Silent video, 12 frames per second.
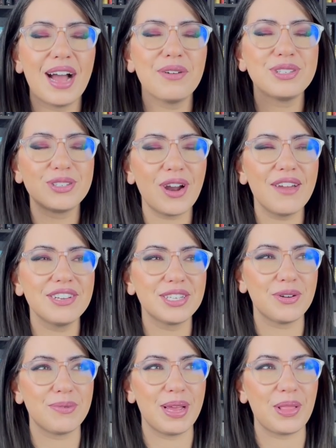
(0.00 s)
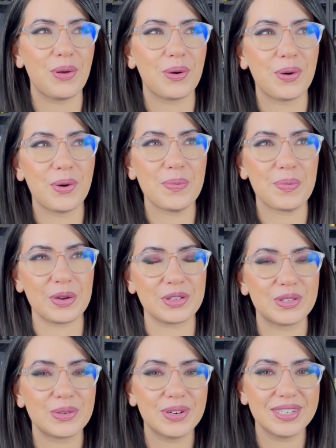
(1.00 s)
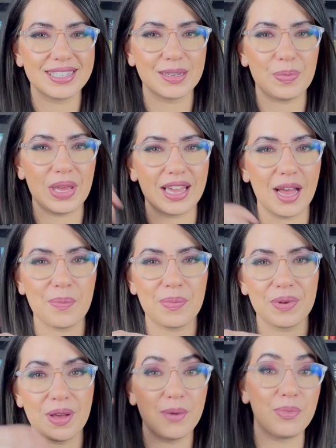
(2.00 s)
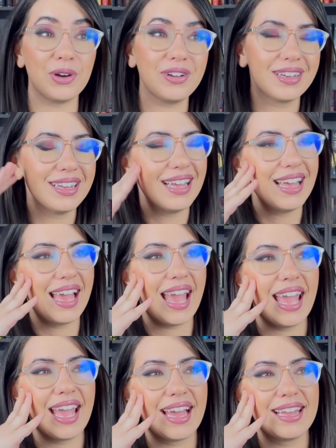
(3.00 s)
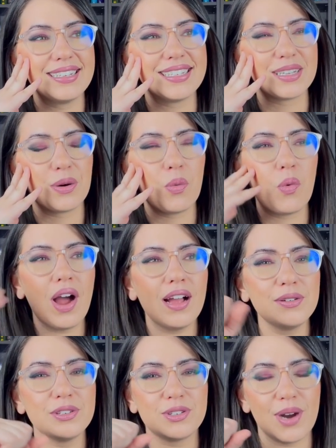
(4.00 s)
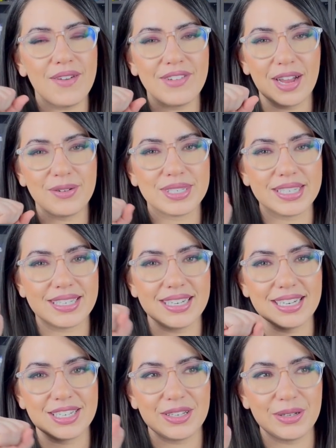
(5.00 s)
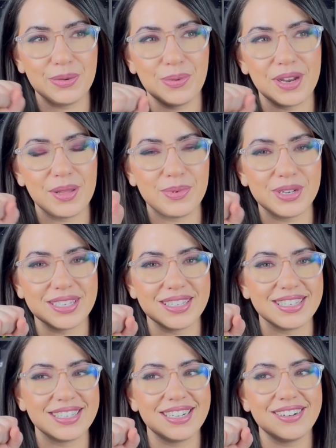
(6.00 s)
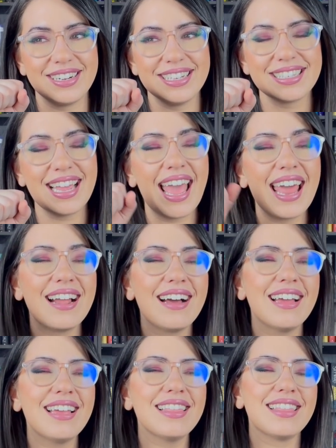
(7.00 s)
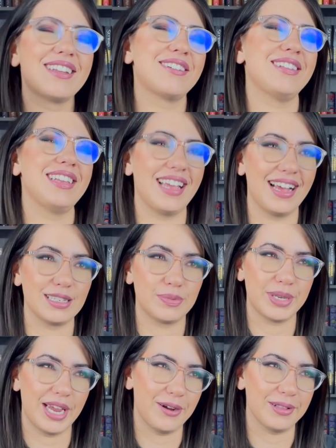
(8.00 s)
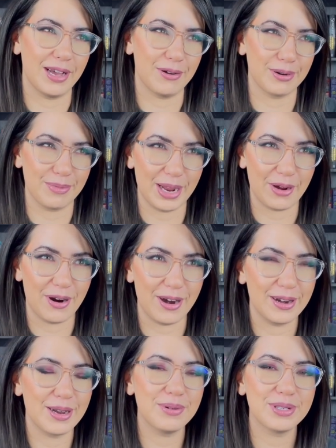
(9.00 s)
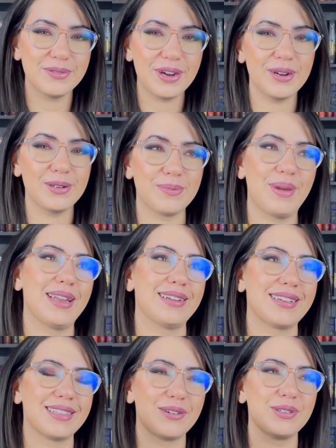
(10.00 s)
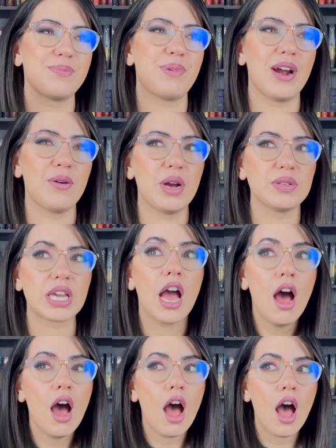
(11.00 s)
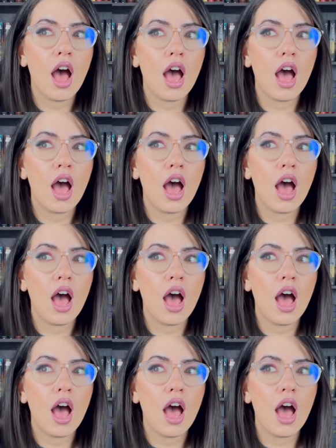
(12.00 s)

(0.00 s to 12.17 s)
I was driving to one of my local bookstores to pick up a book. And while I was driving, I was listening to one of the books in this series. And I literally gasped out loud in my car. It was very dramatic. There was a part where I was like, oh,